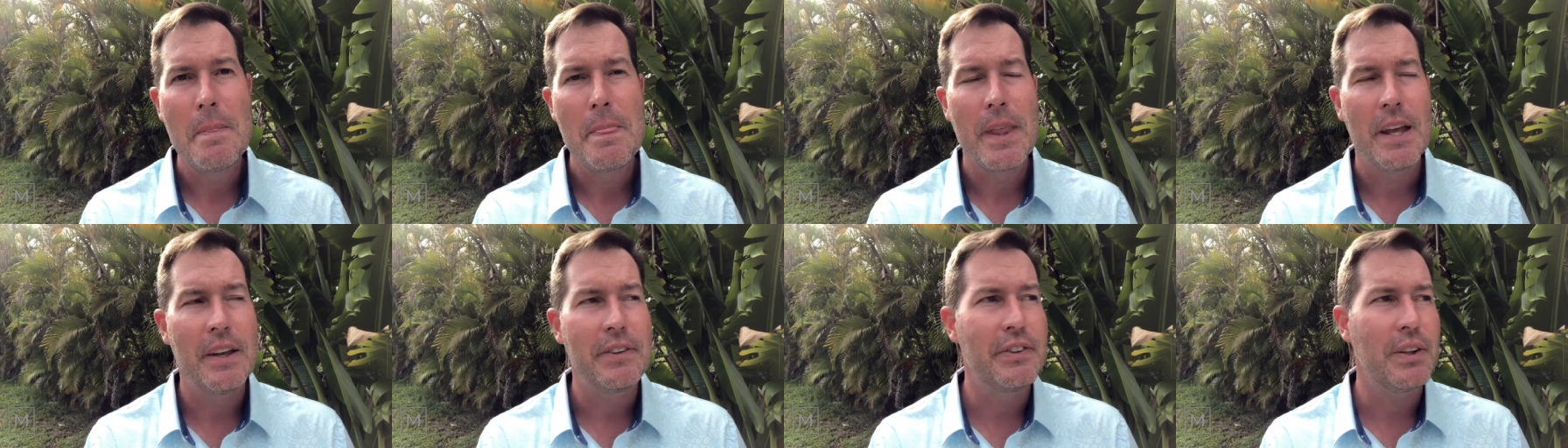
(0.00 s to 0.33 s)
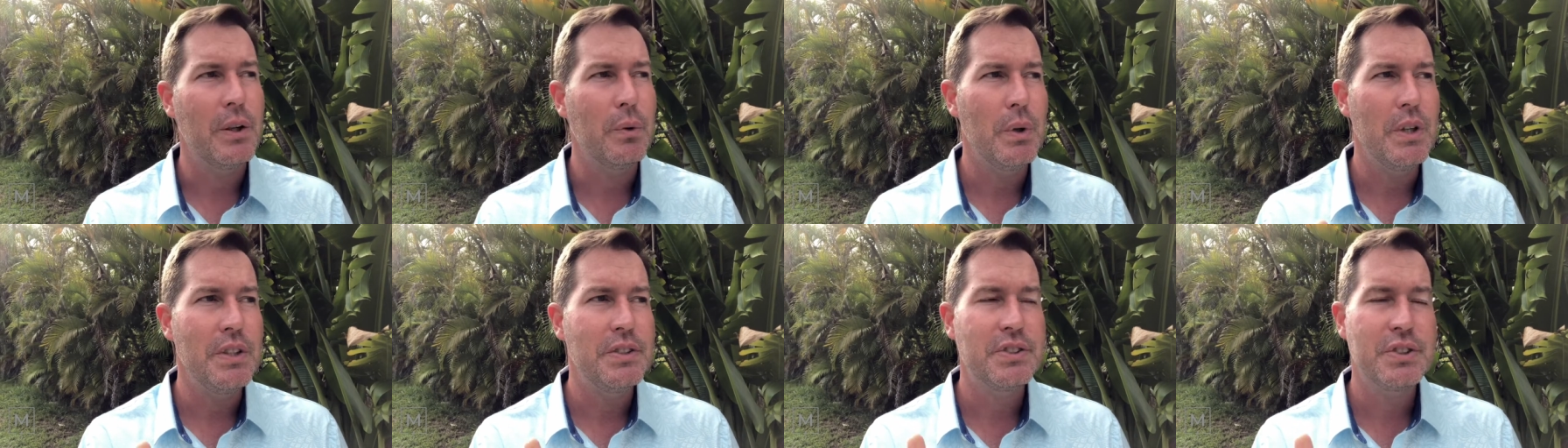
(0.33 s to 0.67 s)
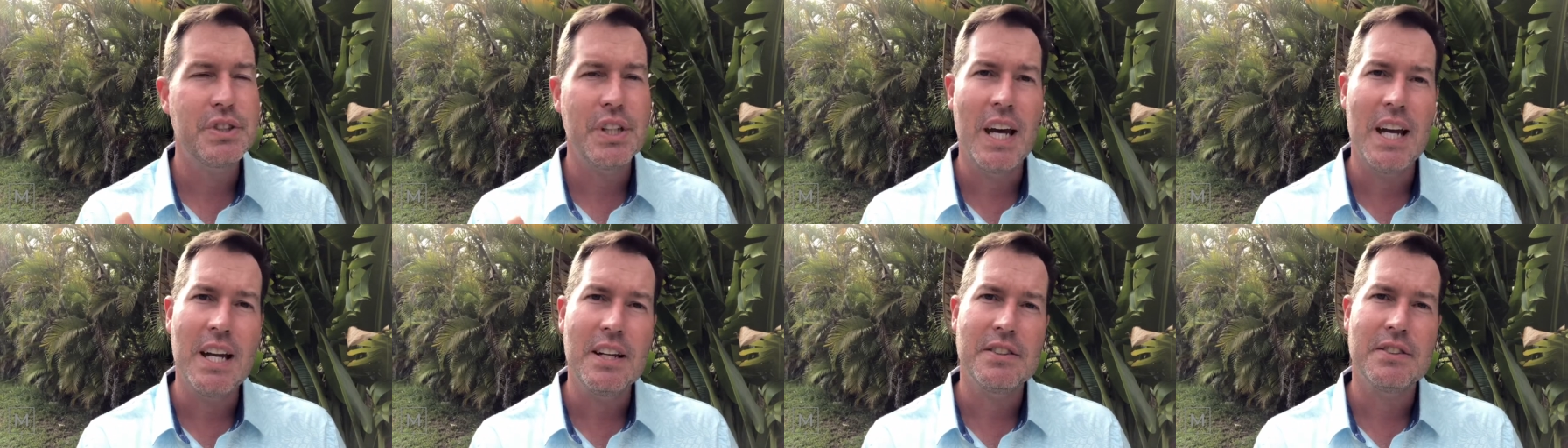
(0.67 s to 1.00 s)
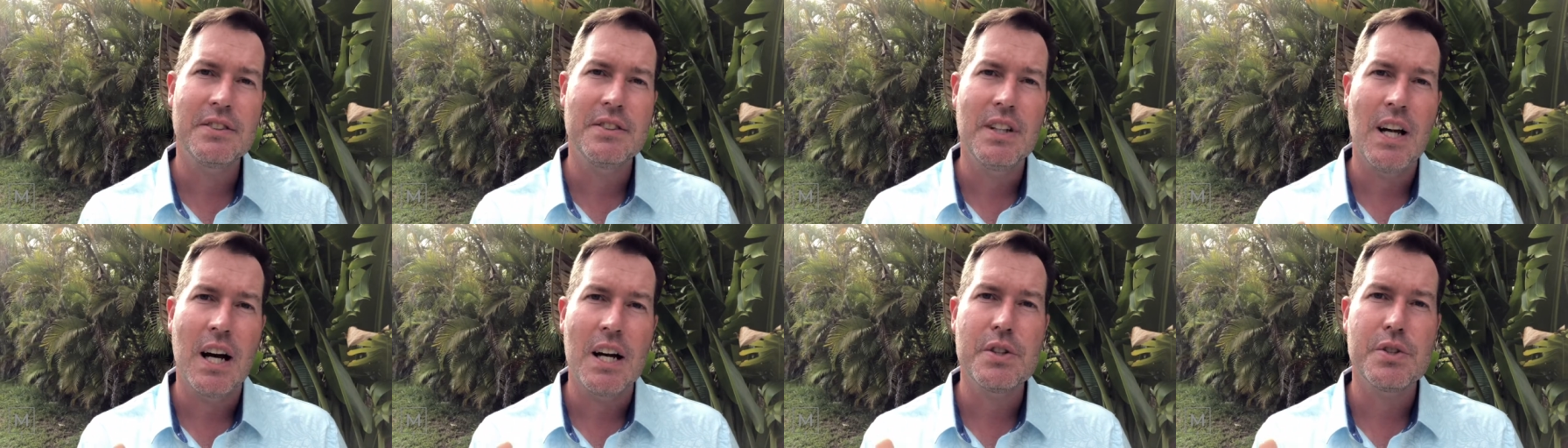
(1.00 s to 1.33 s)
is that we say,
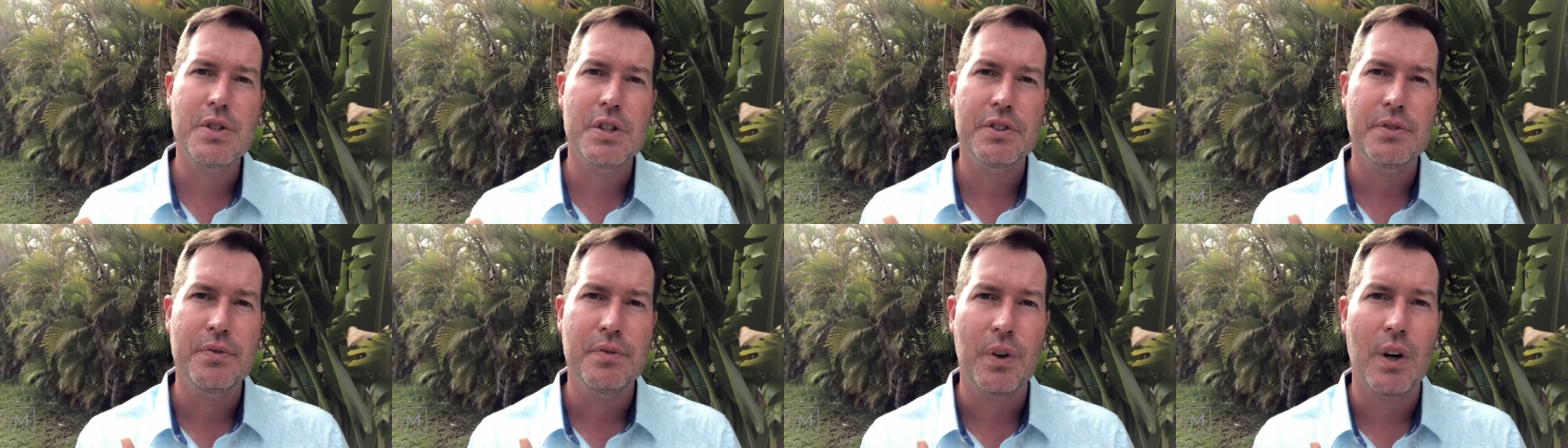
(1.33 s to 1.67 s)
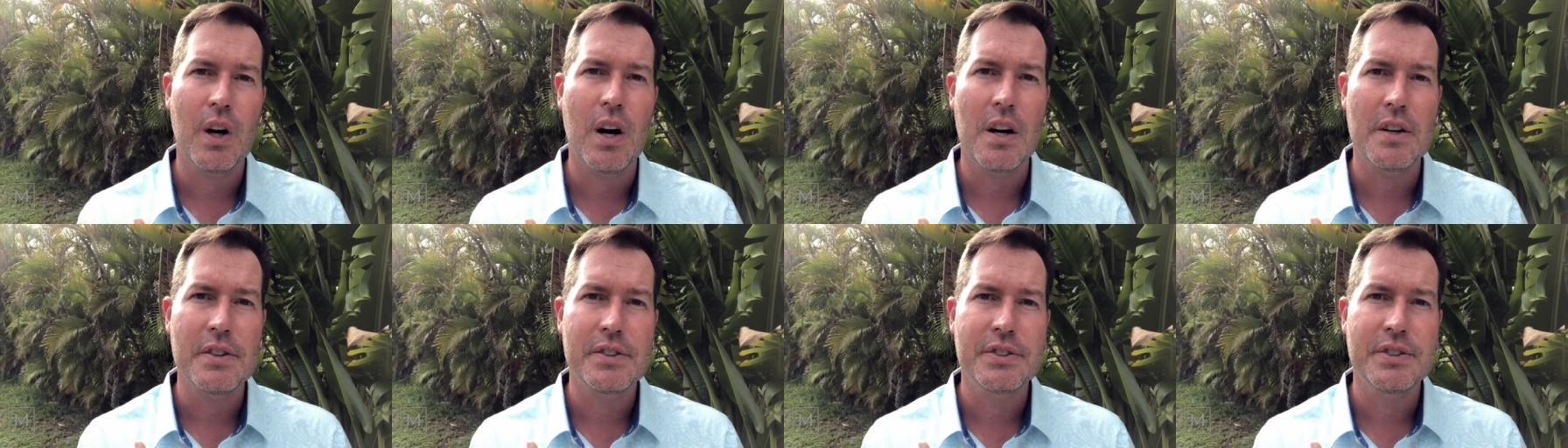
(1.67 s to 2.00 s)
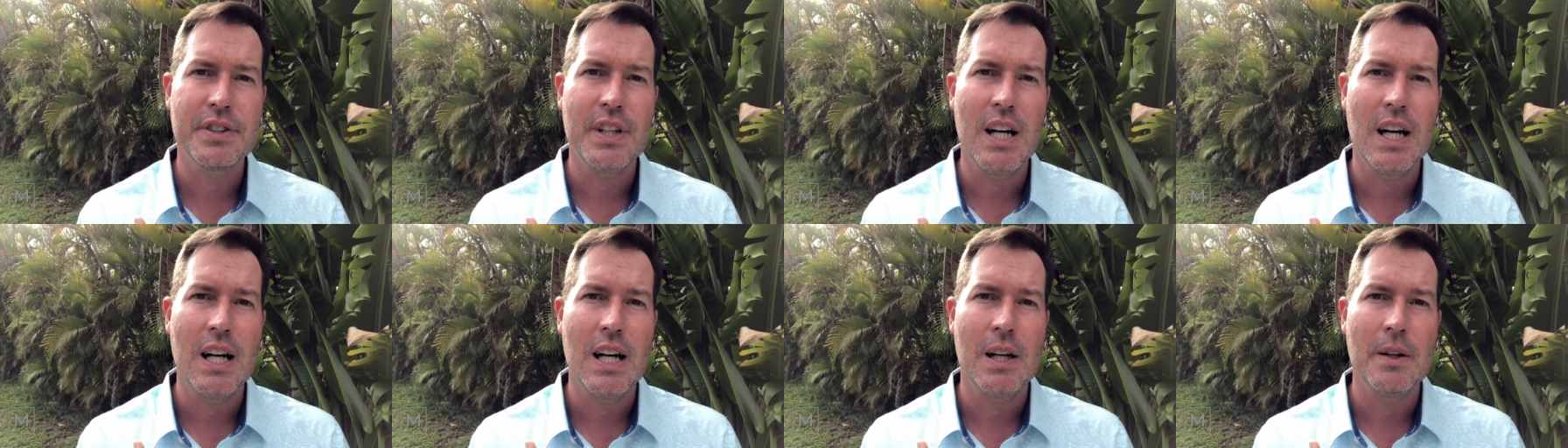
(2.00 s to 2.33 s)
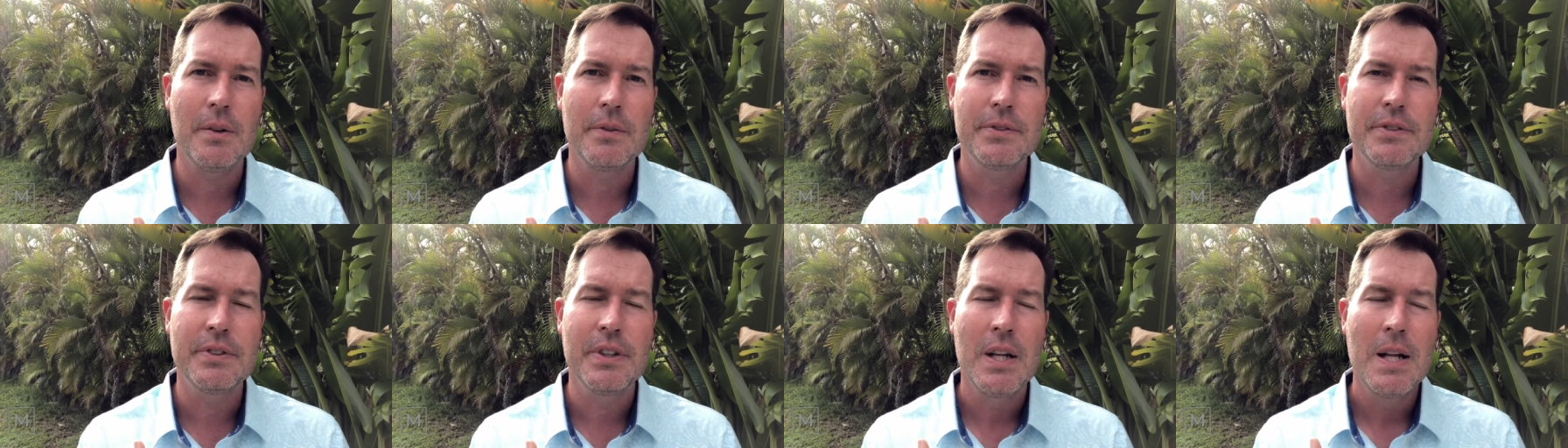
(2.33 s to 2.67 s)
not just for
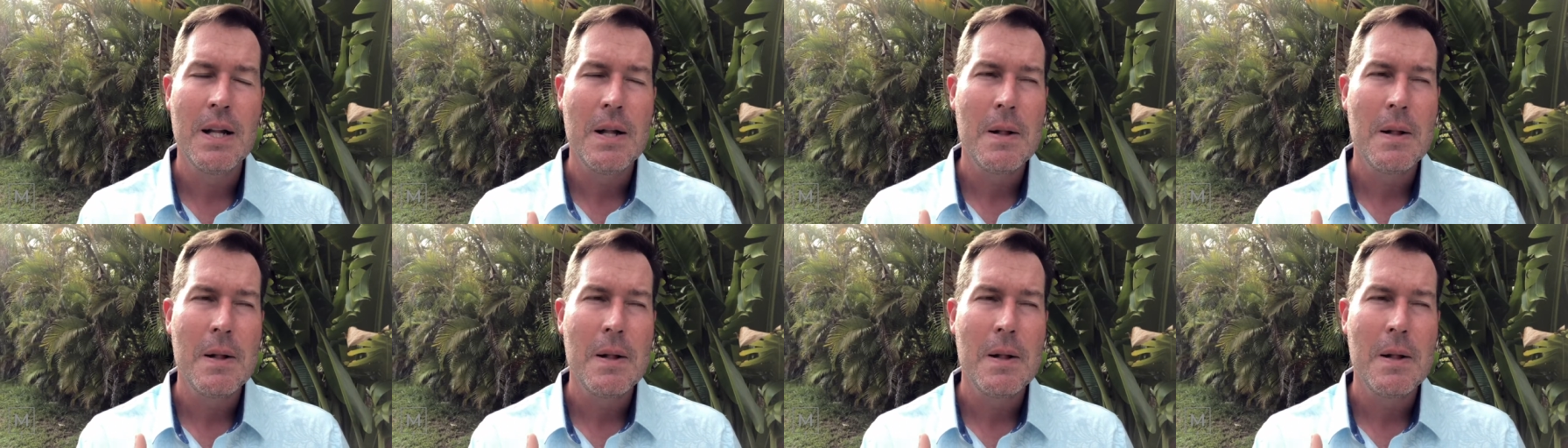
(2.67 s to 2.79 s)
ourselves,